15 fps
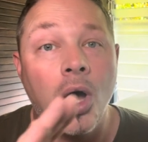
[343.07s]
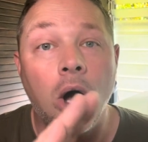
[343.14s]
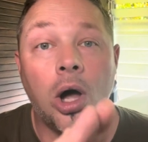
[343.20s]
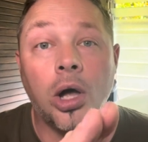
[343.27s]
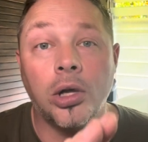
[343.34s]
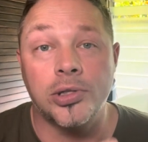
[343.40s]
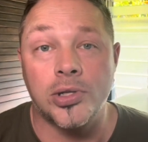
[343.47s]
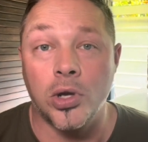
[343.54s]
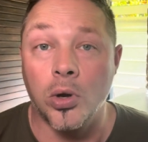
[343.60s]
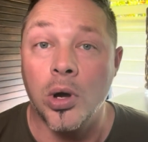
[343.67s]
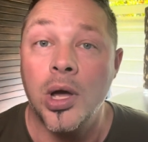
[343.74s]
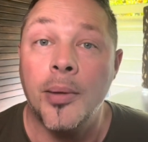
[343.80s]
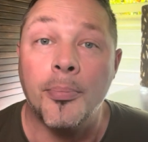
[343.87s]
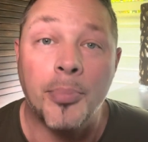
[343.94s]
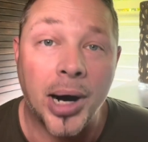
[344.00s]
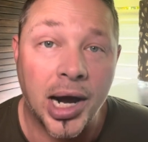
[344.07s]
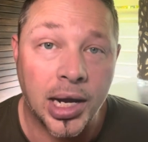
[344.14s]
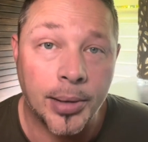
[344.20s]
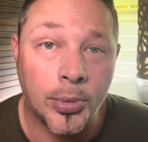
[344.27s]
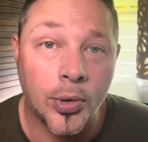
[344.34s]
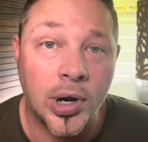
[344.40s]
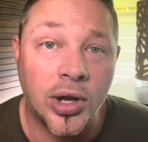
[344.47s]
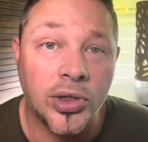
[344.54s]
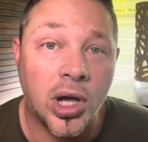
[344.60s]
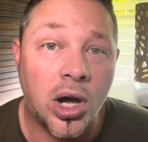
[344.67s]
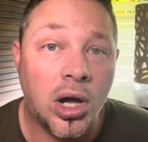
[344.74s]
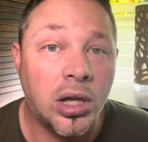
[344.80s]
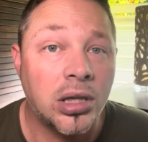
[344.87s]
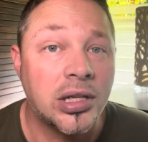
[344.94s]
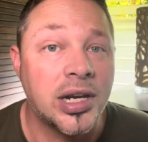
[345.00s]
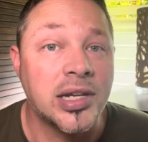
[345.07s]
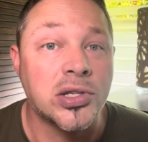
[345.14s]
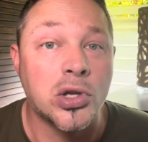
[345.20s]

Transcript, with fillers: Also, buy them around the holidays.